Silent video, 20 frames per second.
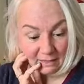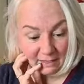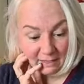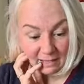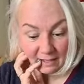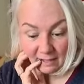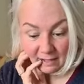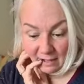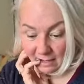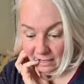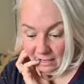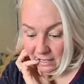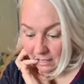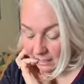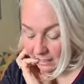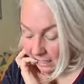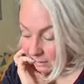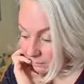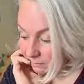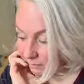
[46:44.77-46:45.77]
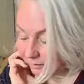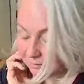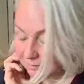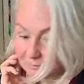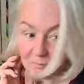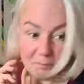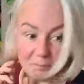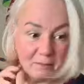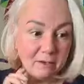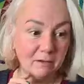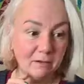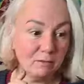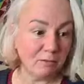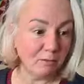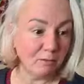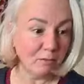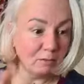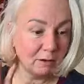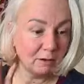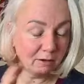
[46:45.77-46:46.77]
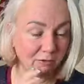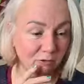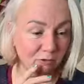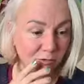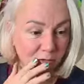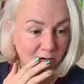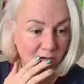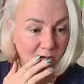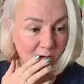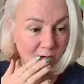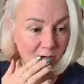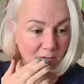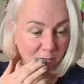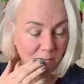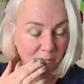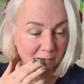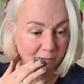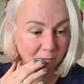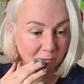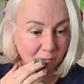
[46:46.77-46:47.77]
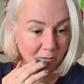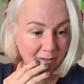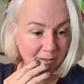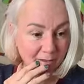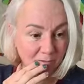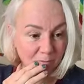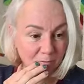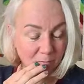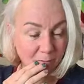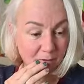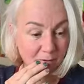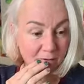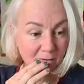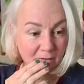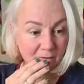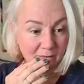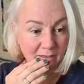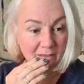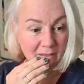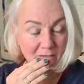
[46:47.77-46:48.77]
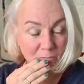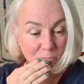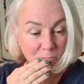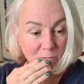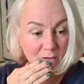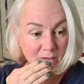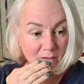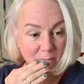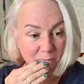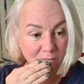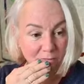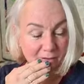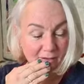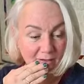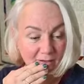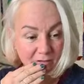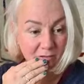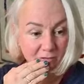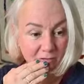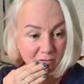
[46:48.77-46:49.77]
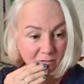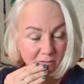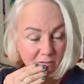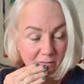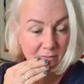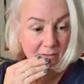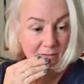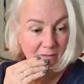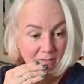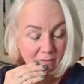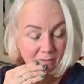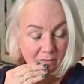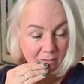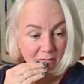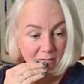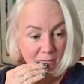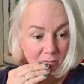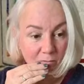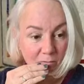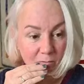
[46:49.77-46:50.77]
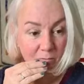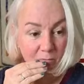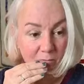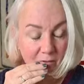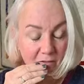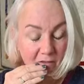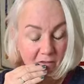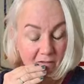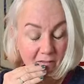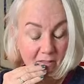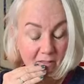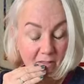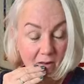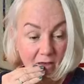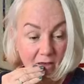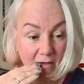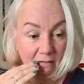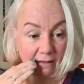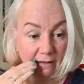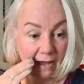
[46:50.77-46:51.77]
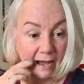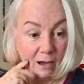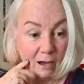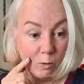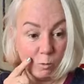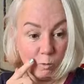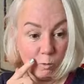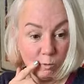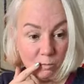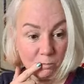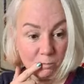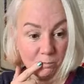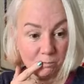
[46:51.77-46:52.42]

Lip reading: Yeah, I like, and I mean, I showed you the panels last week. There's some really pretty, just the nice owl.